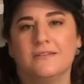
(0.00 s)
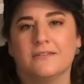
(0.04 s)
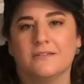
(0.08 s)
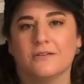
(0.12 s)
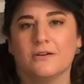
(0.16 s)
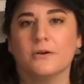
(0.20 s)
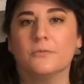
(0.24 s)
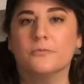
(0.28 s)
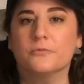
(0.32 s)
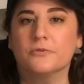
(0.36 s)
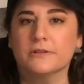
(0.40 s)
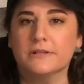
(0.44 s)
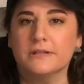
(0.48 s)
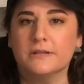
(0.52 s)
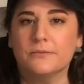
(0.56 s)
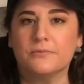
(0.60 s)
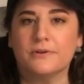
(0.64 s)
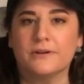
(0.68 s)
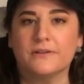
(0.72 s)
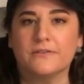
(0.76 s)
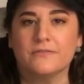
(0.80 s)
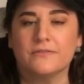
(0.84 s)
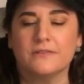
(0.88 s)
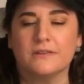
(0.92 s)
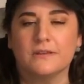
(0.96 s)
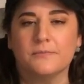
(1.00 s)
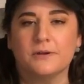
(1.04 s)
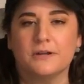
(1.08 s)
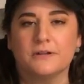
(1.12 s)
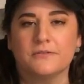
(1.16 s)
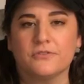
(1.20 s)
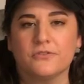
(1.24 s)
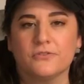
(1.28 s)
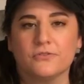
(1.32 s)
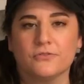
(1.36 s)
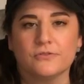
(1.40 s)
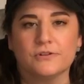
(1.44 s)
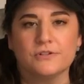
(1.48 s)
So I'm really impressed with the amount
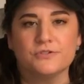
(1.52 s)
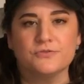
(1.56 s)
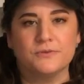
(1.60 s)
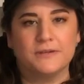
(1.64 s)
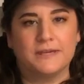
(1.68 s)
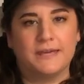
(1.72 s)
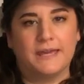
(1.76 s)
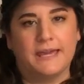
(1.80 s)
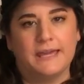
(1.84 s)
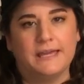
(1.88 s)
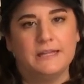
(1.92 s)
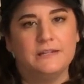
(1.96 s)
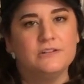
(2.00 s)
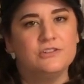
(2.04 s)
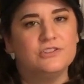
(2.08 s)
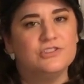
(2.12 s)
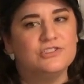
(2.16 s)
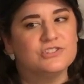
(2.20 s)
of storage we gained